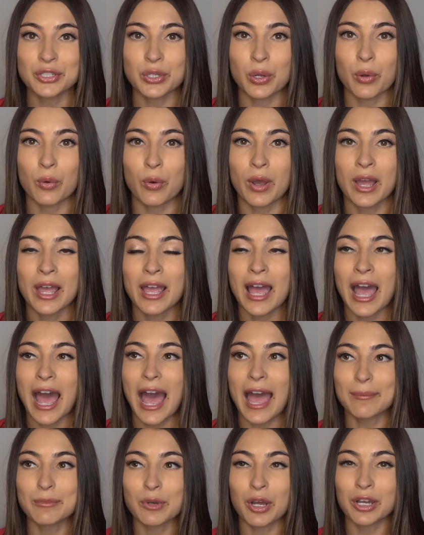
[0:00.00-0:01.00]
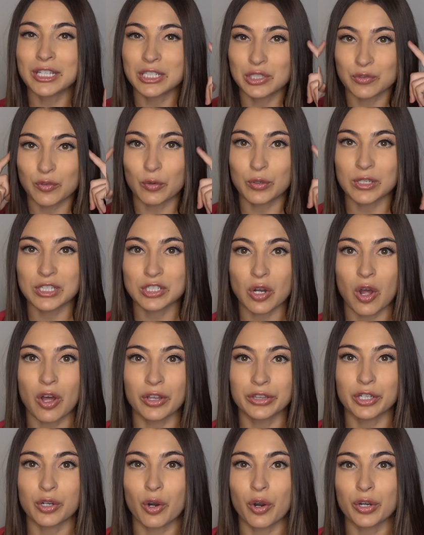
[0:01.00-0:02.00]
So I'm not as focused
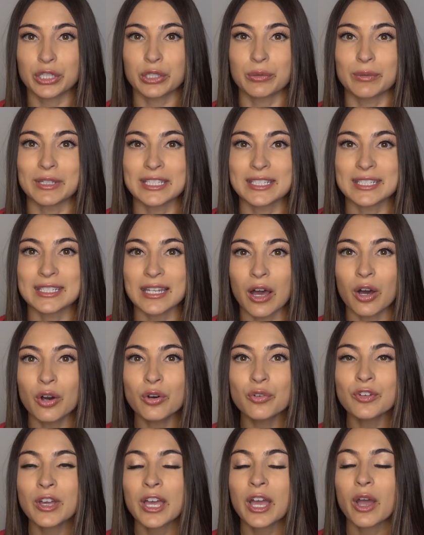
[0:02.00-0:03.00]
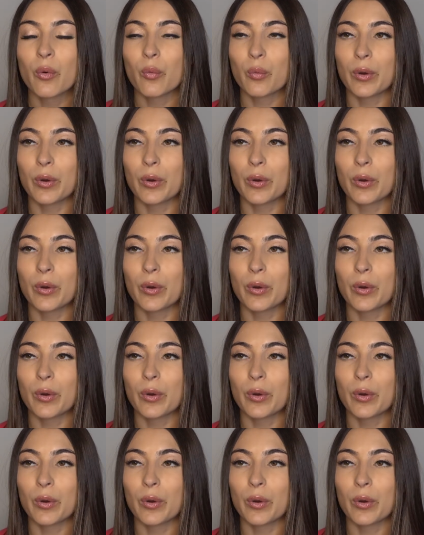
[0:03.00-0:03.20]
on the cardio itself.